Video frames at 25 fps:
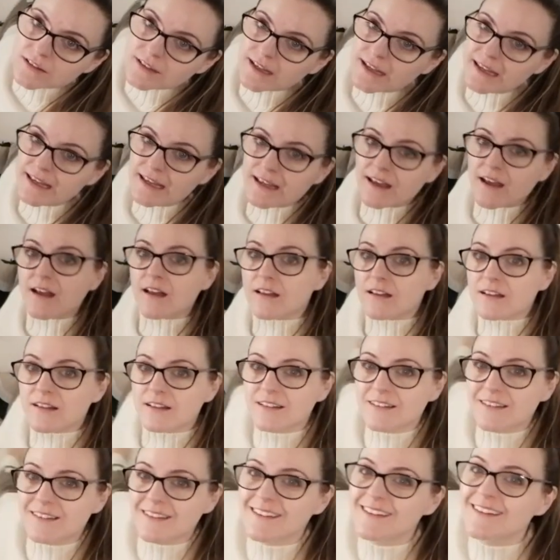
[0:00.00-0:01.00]
here
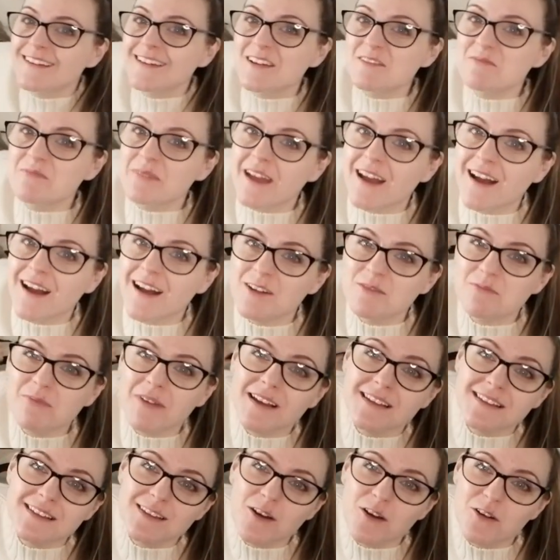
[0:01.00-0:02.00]
behind
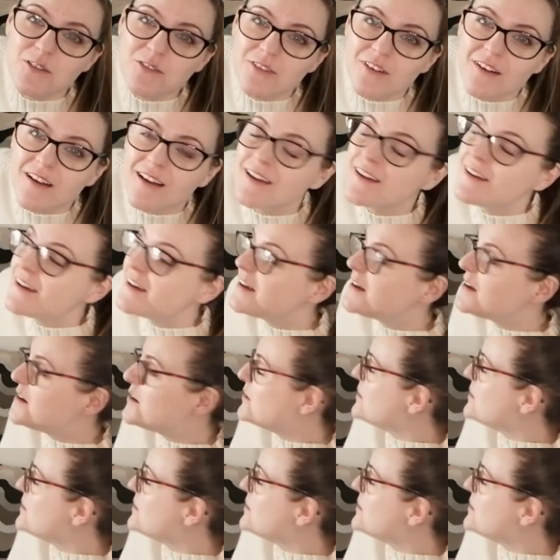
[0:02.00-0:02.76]
my sofa.